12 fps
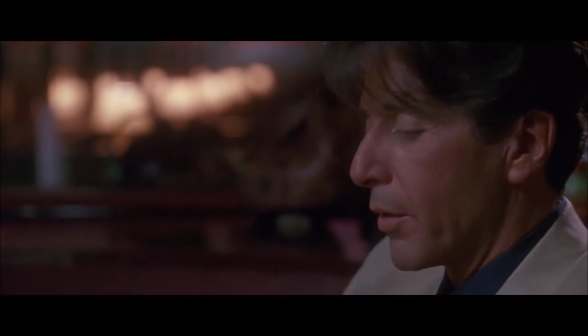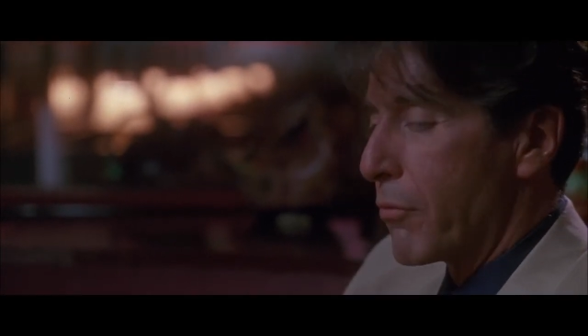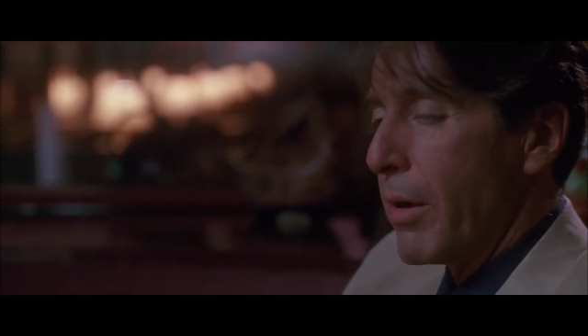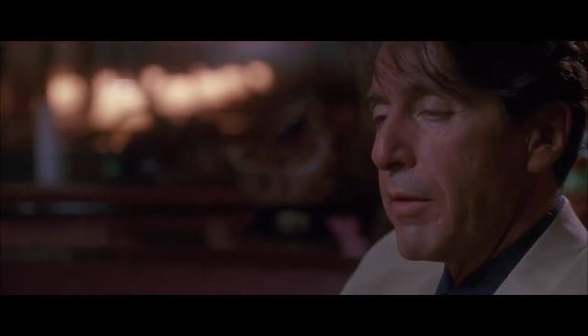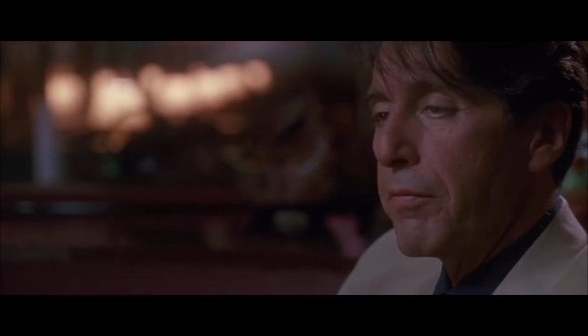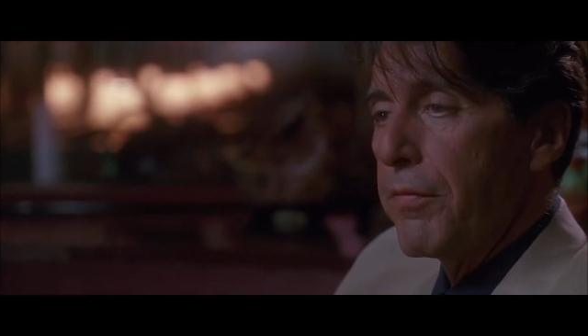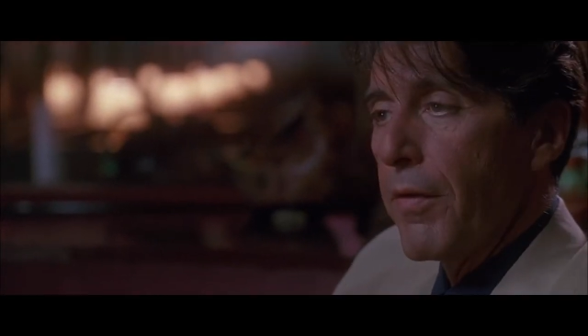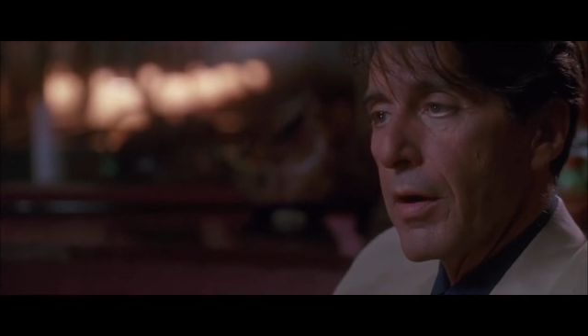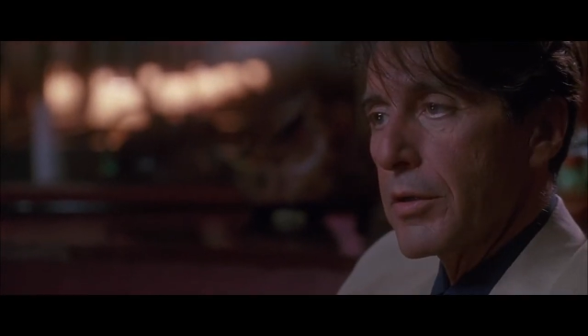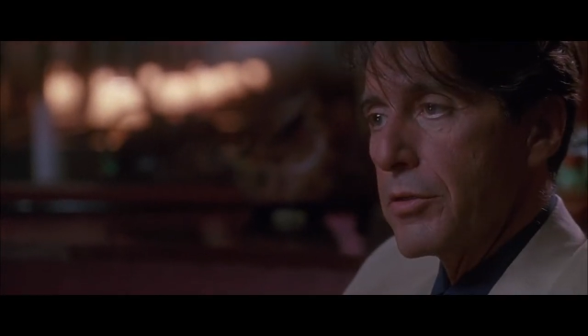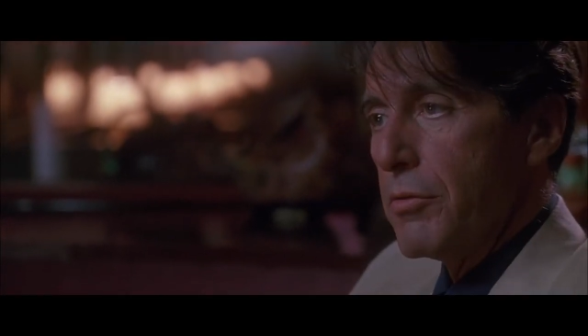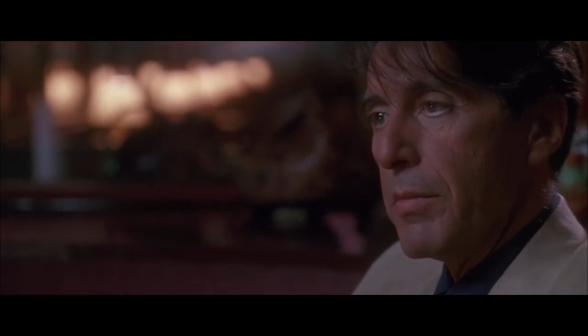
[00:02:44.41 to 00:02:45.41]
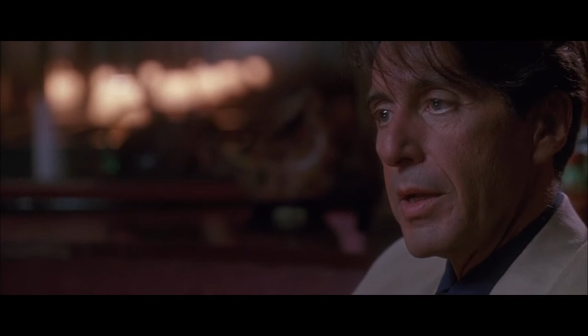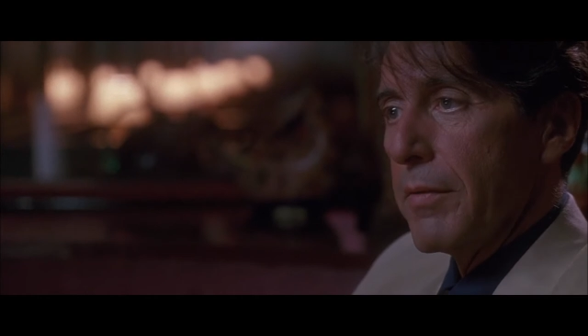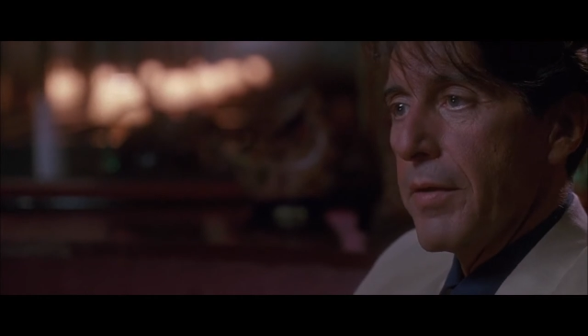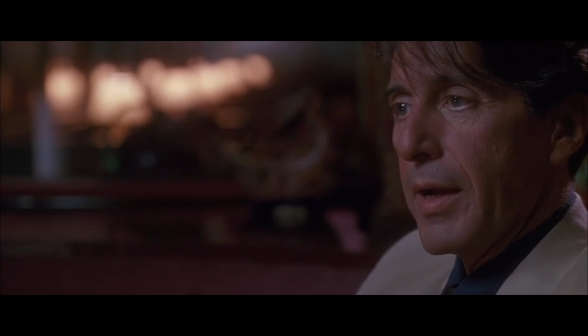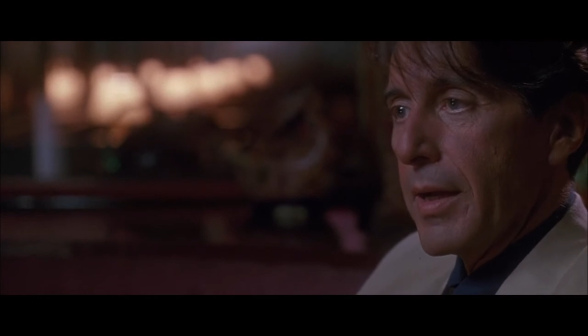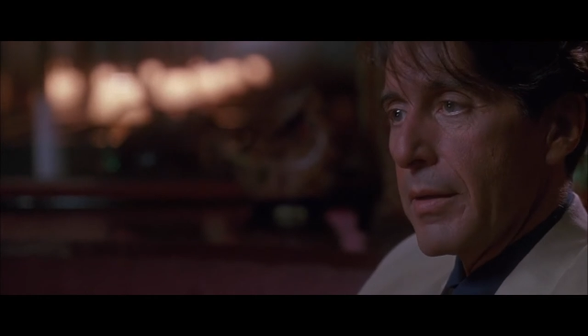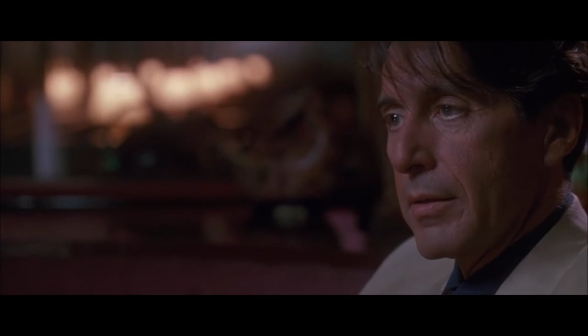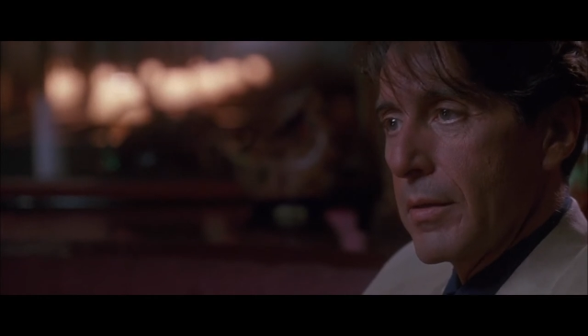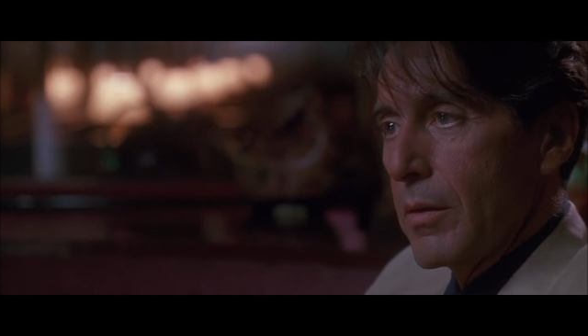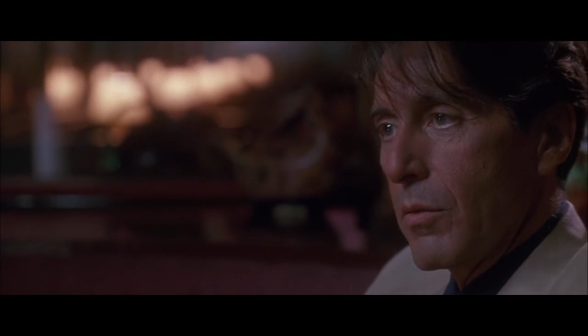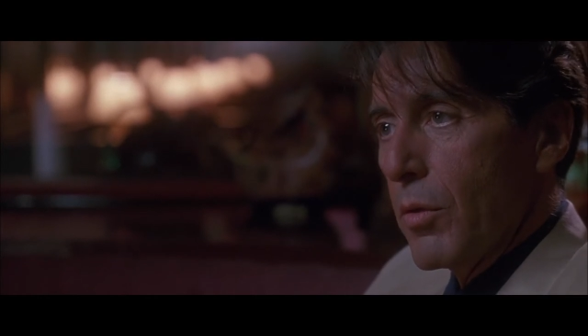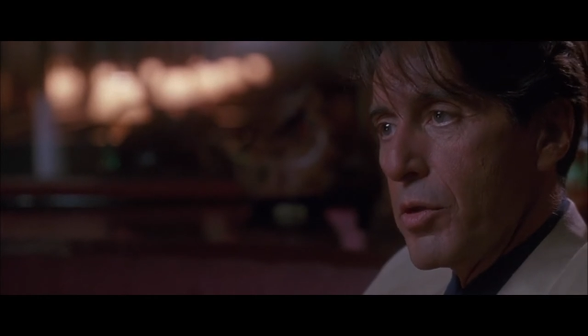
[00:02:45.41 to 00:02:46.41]
The great fucks you may have had,
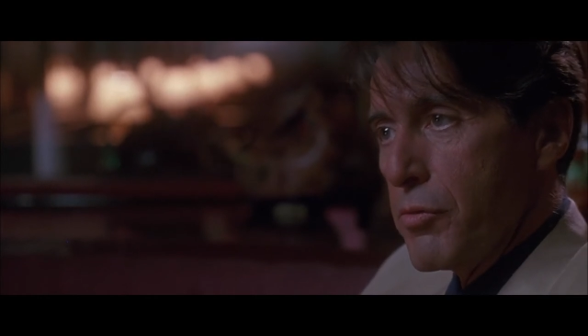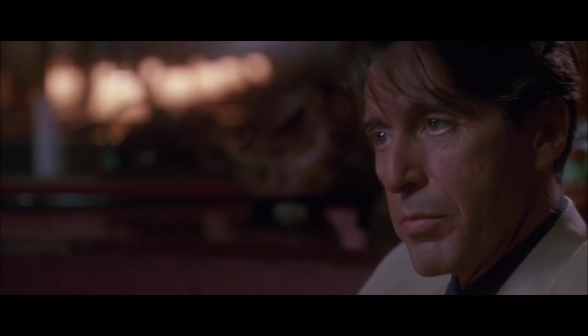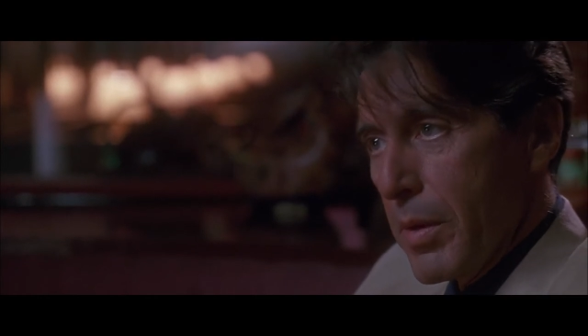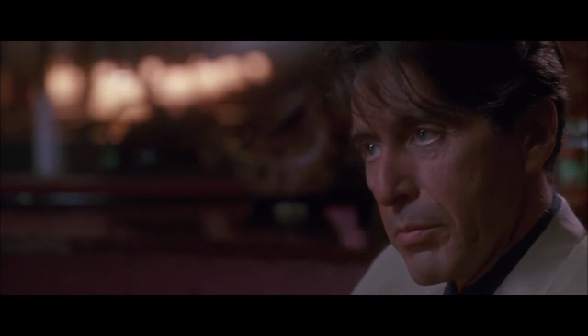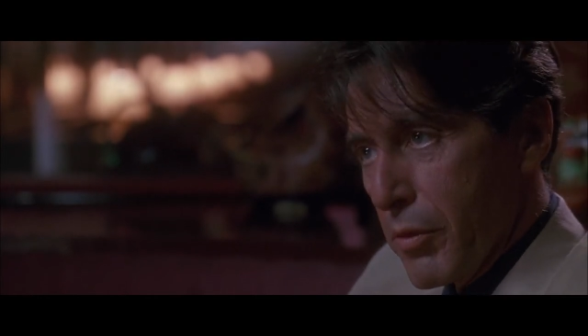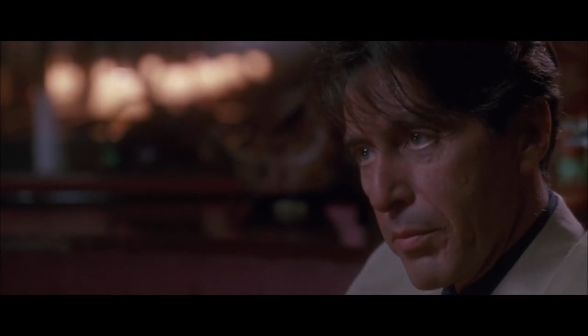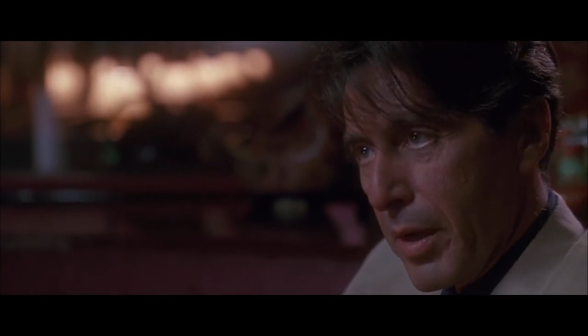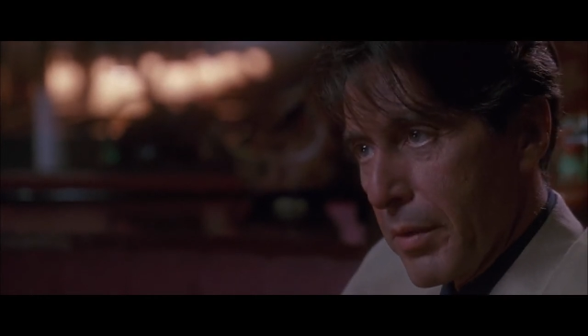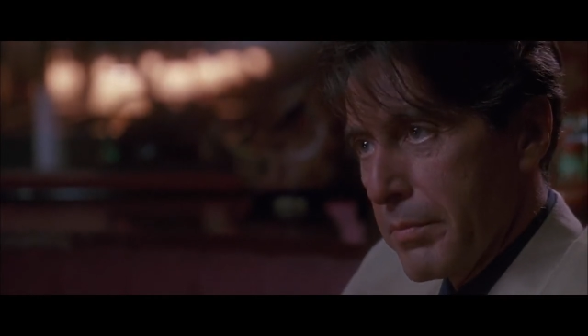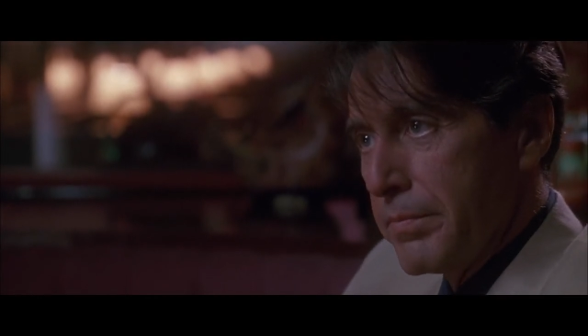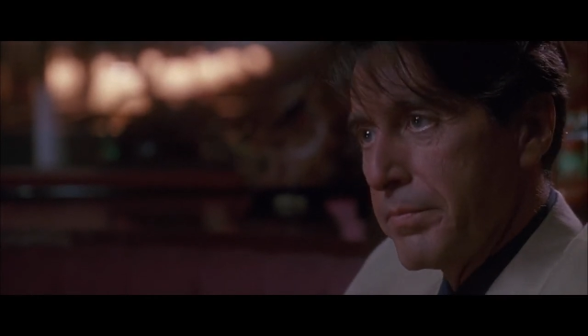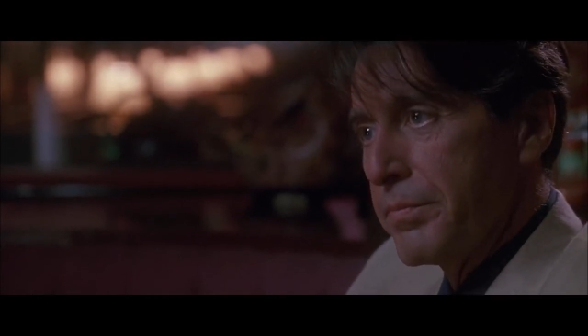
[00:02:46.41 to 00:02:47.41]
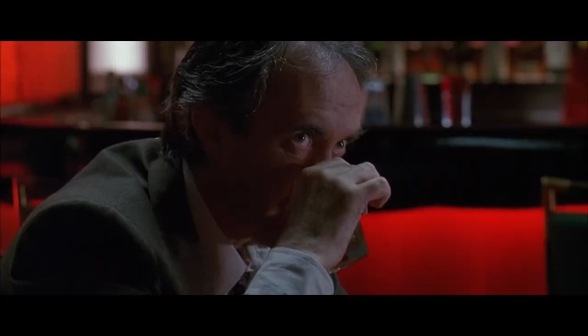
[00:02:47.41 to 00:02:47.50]
what do you remember about them?